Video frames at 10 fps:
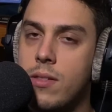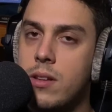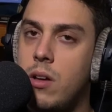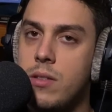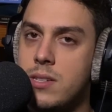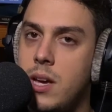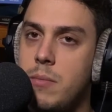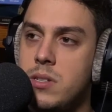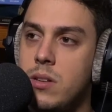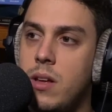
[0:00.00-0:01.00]
all the time
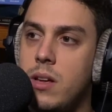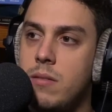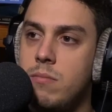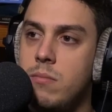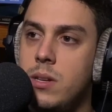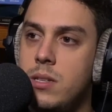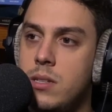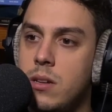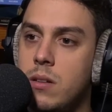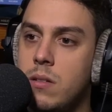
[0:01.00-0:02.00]
until I,
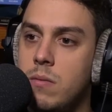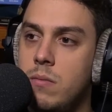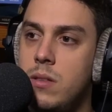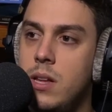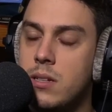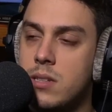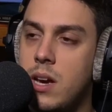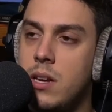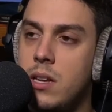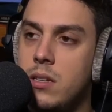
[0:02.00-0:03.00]
until
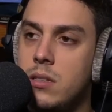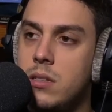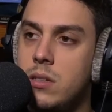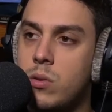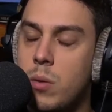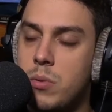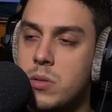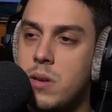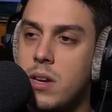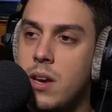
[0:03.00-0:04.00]
anxiety cripples
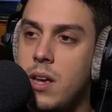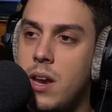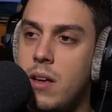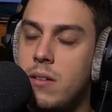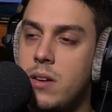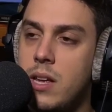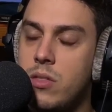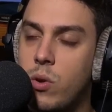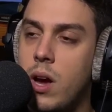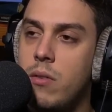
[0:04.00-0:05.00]
me and I hit the
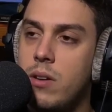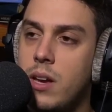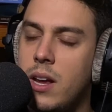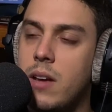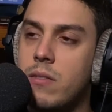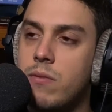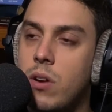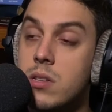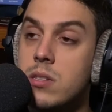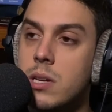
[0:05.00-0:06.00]
ground and I fall
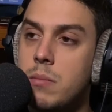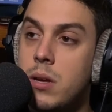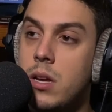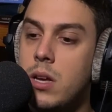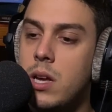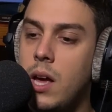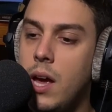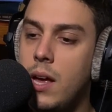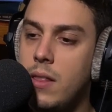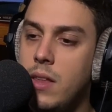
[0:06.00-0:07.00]
asleep.
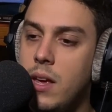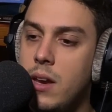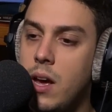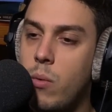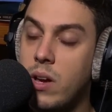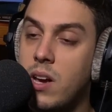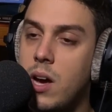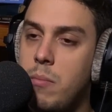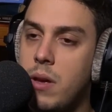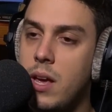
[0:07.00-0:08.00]
And then I wake
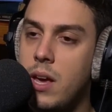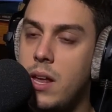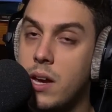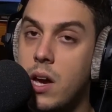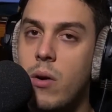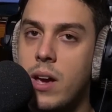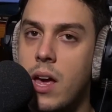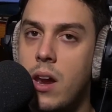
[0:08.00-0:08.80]
up and I go again.